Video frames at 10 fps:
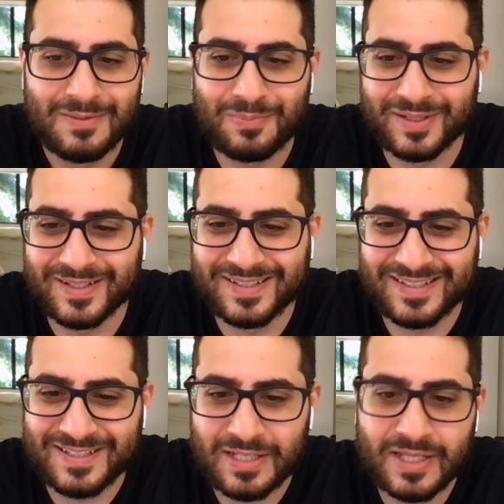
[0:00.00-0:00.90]
but
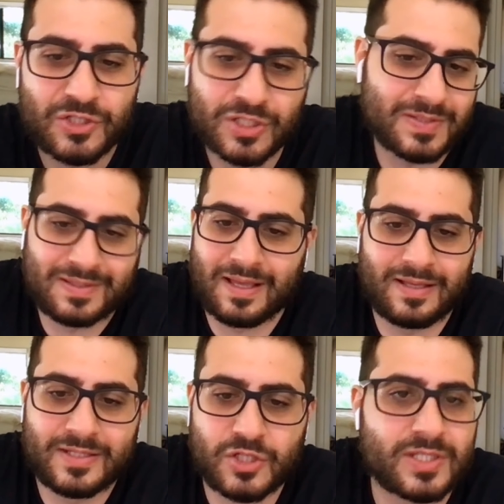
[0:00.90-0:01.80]
it's
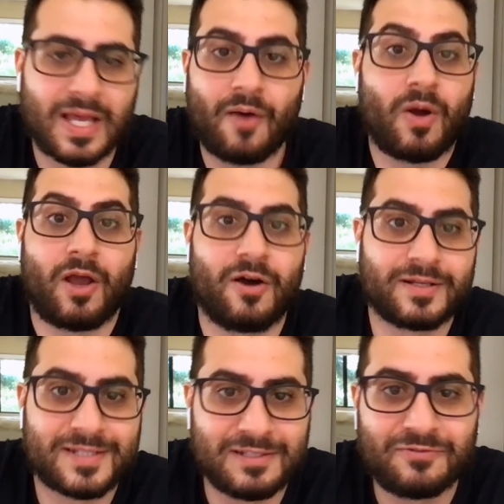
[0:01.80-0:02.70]
just how I
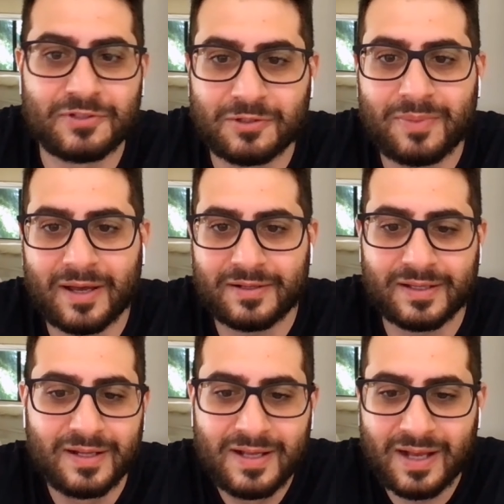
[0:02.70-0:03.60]
honestly feel about it.